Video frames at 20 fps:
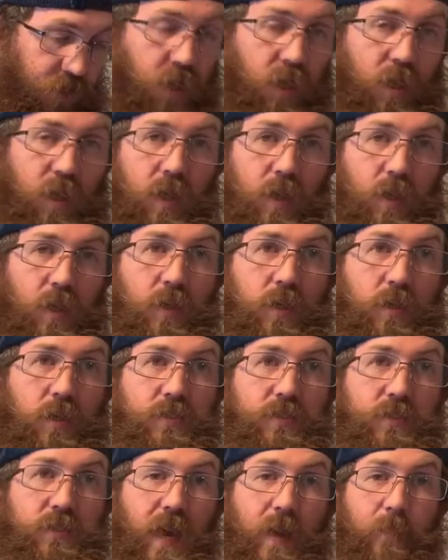
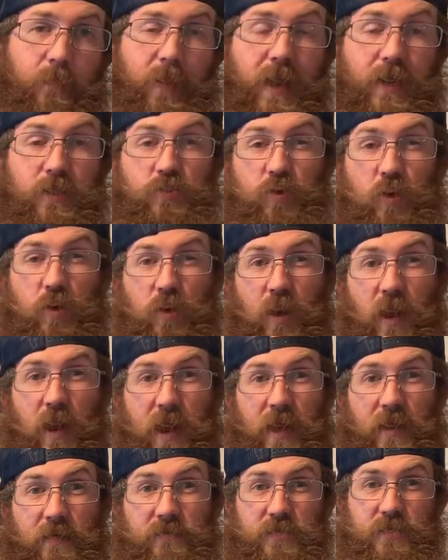snapback trucker
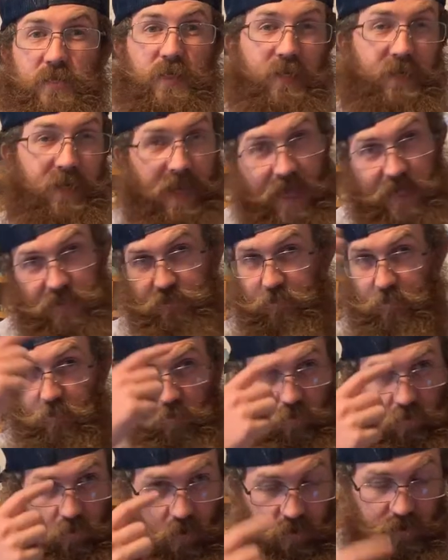hat. It said Nashville
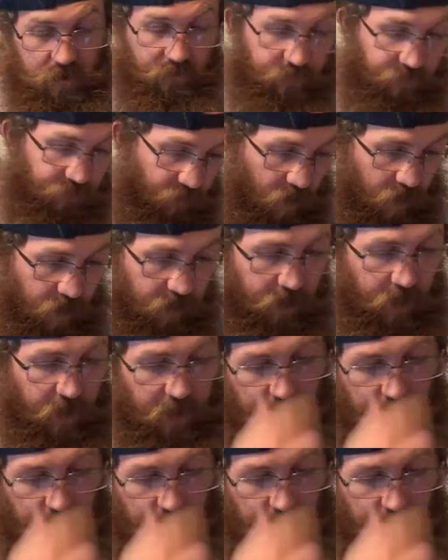across the front,